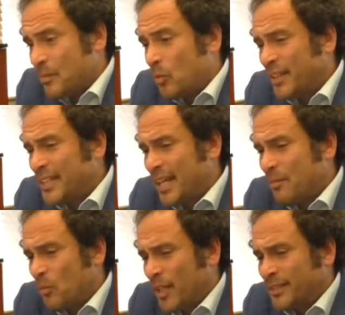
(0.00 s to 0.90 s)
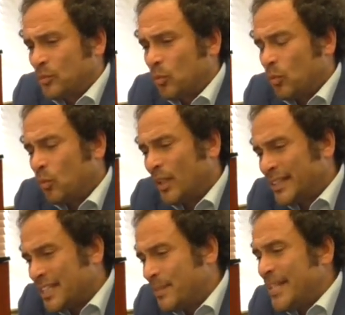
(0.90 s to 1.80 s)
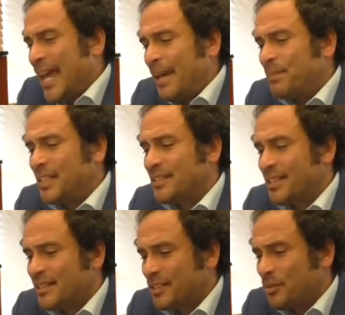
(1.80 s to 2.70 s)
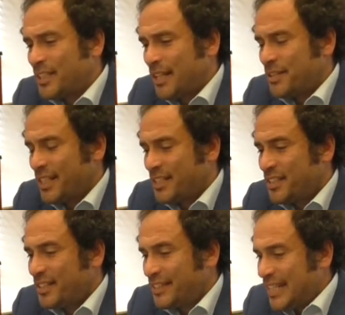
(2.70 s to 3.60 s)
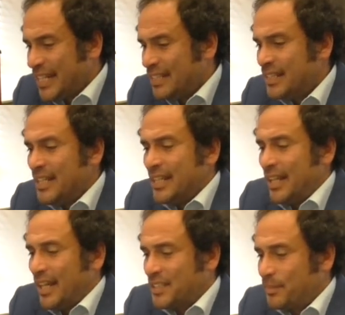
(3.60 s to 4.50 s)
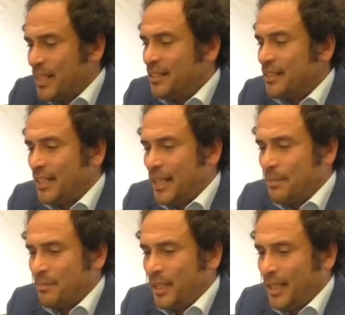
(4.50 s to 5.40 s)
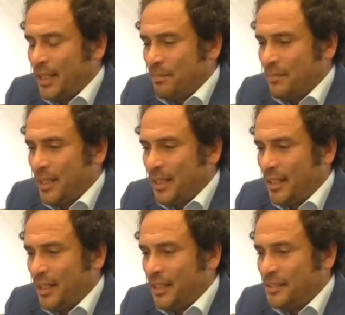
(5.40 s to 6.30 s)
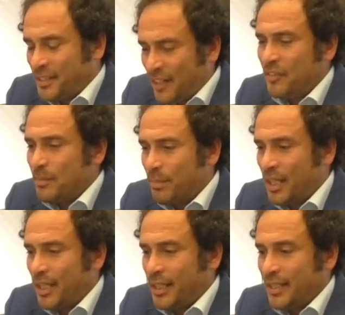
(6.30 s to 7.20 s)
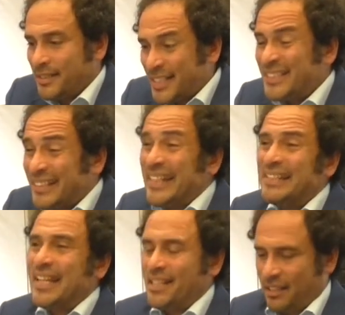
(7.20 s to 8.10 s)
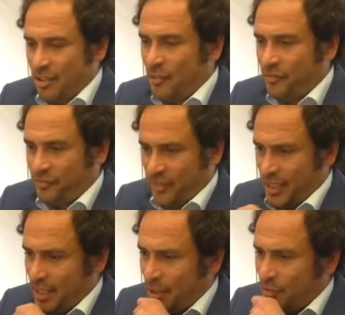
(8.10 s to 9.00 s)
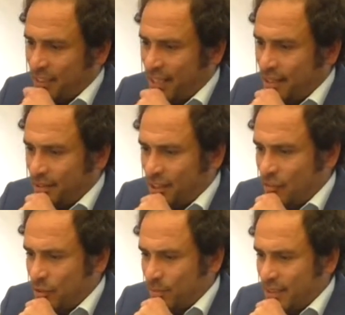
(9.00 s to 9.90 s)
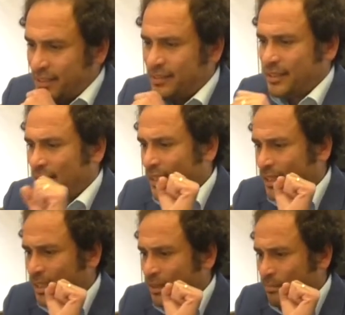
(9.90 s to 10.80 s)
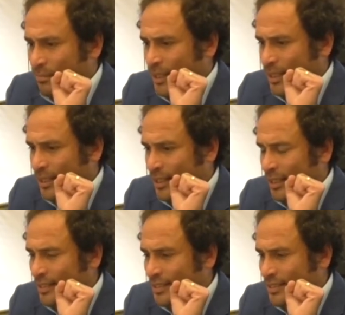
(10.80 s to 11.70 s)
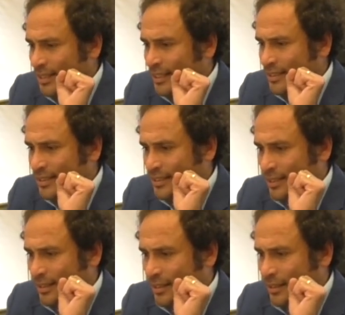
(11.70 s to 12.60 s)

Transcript: What has been happening since 2013 has been driven by this reading of the current government, its